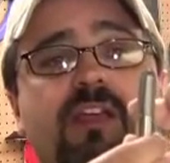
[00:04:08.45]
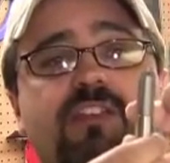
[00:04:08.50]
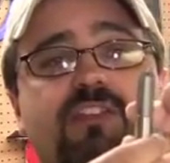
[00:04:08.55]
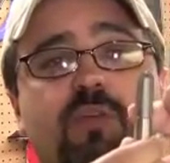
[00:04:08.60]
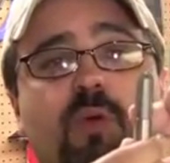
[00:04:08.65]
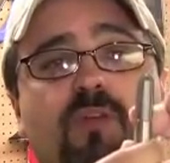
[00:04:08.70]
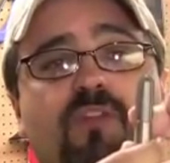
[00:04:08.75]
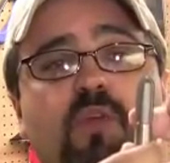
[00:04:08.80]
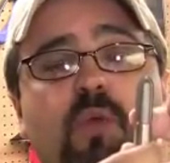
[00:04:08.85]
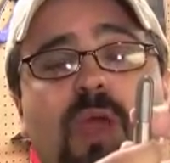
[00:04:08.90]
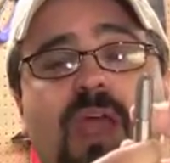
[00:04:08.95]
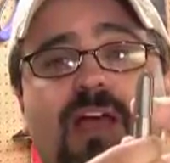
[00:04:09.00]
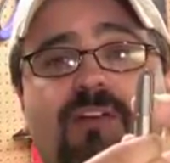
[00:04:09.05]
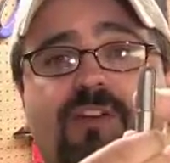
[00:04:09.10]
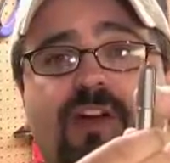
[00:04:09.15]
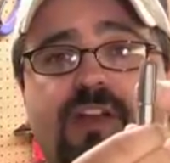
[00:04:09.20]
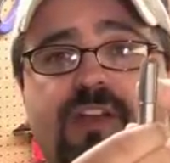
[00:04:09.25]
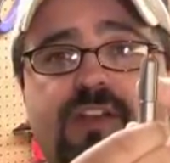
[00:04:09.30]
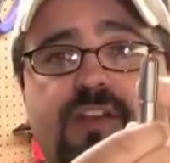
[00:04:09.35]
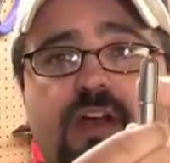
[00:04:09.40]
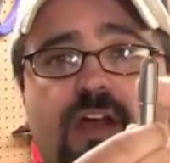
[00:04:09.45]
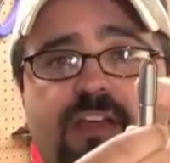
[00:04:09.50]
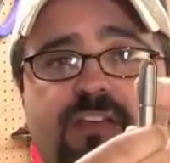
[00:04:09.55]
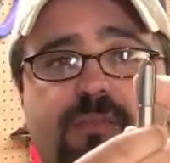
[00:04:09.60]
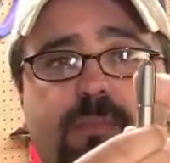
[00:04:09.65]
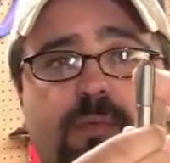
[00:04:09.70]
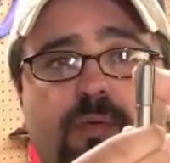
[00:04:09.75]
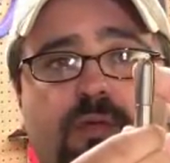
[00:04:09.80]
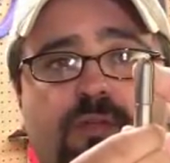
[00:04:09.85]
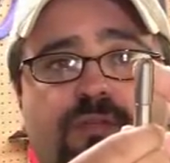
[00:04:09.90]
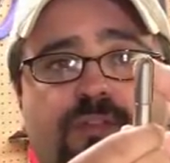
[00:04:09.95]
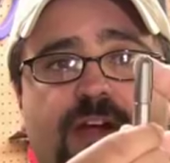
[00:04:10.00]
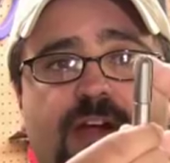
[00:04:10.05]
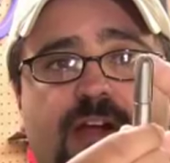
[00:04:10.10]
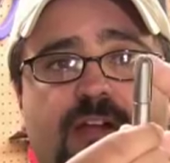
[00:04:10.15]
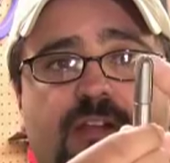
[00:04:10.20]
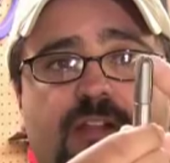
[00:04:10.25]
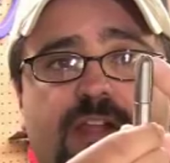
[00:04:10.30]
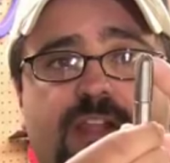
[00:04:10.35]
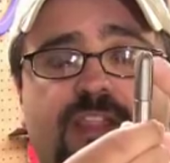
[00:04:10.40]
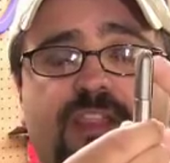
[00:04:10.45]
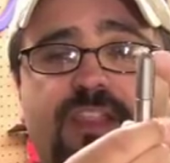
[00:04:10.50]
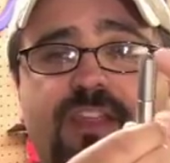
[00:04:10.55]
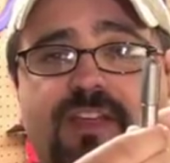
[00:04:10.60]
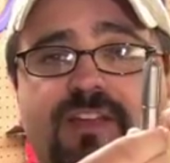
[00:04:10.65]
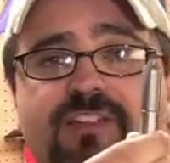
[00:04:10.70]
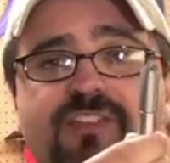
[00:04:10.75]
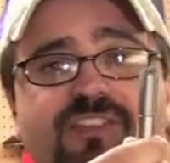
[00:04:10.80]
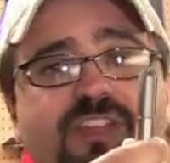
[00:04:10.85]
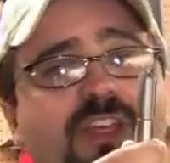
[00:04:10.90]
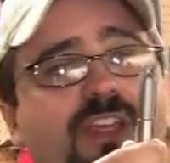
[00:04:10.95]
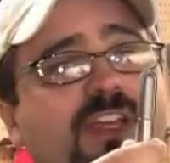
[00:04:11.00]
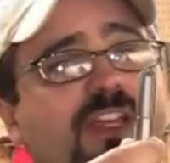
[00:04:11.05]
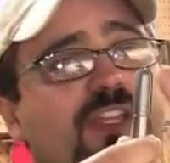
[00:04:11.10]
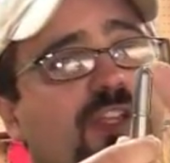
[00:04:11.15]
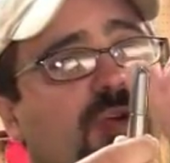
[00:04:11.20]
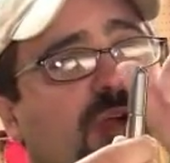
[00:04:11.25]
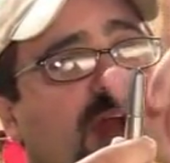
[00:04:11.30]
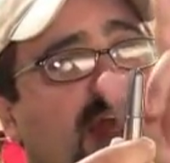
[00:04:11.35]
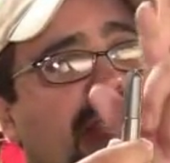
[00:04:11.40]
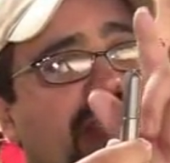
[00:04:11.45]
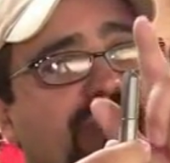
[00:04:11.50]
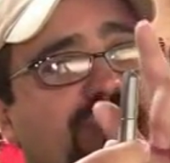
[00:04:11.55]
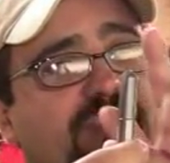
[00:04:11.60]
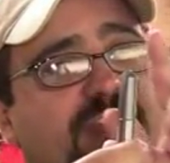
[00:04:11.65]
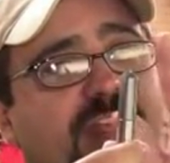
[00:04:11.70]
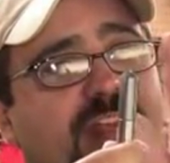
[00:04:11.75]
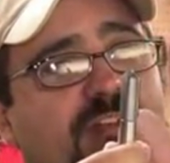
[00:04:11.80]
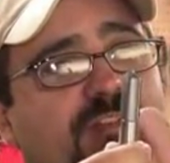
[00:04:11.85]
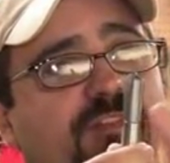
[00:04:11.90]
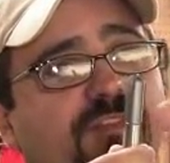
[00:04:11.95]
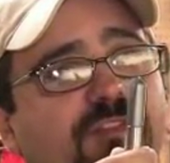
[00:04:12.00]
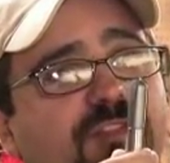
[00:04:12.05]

So if you have a nice profile like this, your eye just kind of